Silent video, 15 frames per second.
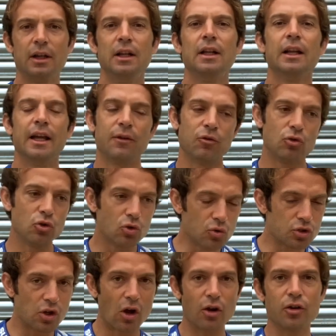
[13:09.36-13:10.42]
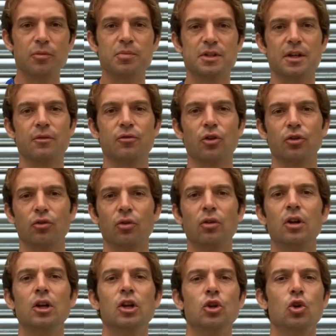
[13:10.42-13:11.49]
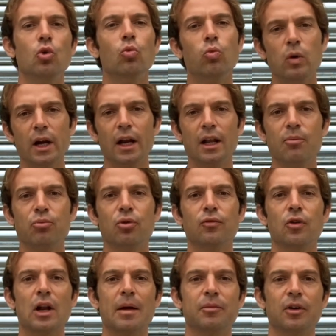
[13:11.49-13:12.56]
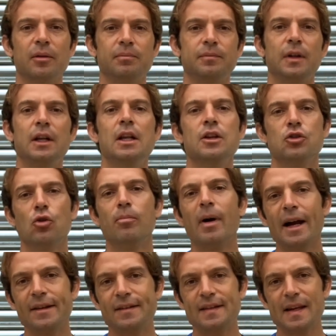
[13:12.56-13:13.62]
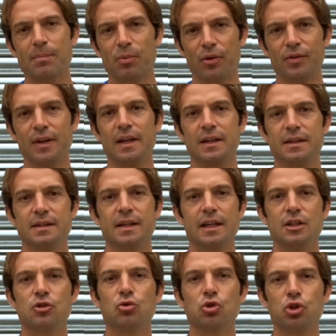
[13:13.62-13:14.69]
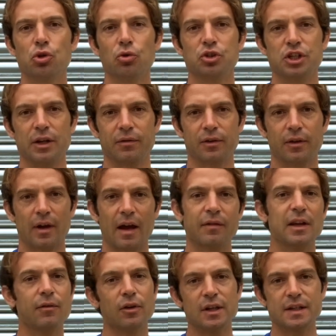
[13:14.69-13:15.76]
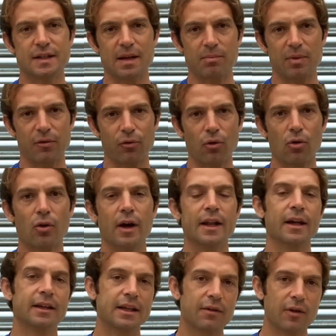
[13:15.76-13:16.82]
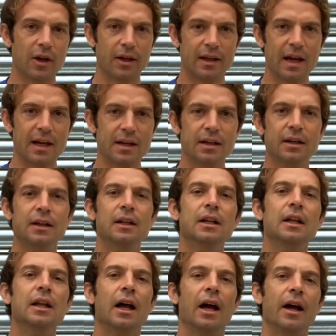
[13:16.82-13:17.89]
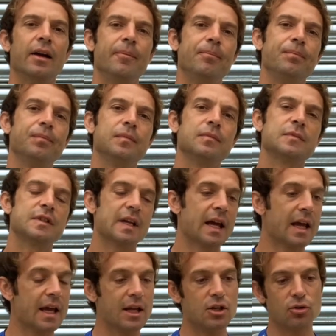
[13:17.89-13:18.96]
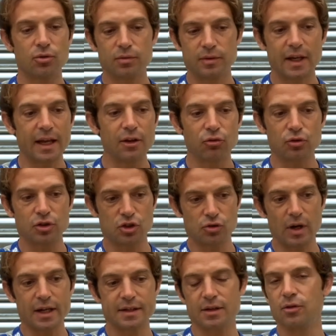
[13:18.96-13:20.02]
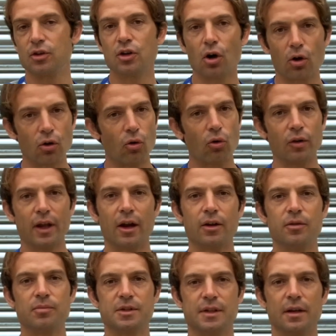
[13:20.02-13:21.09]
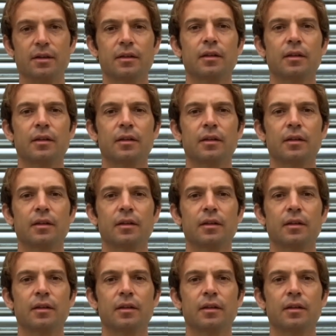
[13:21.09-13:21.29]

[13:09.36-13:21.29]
if you use 100% throttle, you will improve your lap time. So my tip on this is to short shift. I've given this tip before and I give it again. Say you get into the straight and you can't hold it 100%.